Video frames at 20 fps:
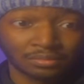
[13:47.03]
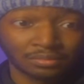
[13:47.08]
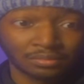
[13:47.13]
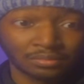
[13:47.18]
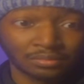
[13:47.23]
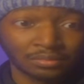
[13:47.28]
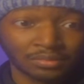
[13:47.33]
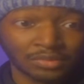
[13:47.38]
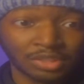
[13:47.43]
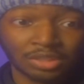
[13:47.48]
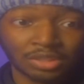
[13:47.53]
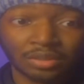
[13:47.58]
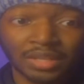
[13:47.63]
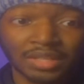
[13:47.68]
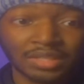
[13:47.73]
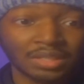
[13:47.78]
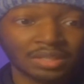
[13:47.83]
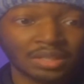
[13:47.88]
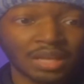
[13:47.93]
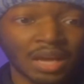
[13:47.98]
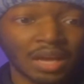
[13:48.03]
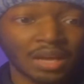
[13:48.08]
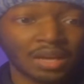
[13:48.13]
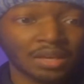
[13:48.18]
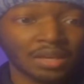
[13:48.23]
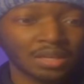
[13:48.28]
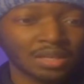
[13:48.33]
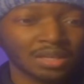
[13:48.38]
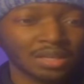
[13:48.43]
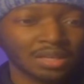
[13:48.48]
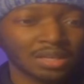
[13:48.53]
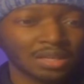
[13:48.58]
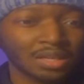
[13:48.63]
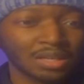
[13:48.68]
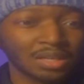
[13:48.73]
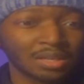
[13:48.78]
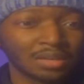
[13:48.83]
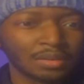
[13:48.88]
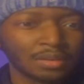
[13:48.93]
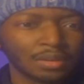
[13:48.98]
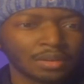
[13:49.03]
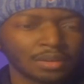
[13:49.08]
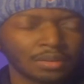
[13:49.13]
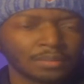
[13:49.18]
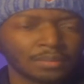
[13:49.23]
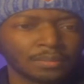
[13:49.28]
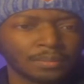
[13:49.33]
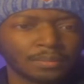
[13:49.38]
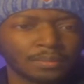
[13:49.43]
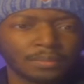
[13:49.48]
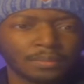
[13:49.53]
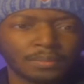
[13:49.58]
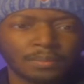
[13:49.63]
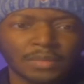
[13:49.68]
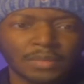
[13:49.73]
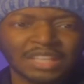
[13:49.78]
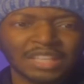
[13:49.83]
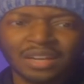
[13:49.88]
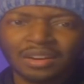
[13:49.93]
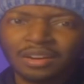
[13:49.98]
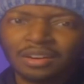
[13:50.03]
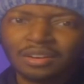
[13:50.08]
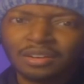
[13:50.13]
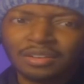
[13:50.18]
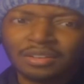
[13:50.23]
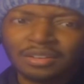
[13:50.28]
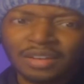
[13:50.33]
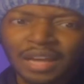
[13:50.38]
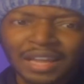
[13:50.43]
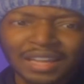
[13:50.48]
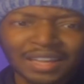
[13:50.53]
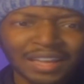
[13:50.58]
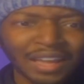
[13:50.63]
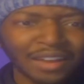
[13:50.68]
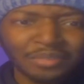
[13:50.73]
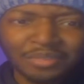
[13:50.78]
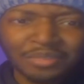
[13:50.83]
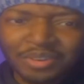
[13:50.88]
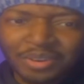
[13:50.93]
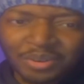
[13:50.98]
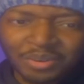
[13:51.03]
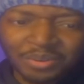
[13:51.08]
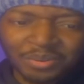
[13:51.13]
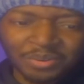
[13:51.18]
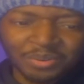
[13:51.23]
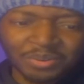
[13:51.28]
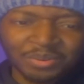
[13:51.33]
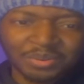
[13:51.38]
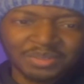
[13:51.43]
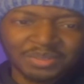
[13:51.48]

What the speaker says: So that's not. Is that her? I don't know.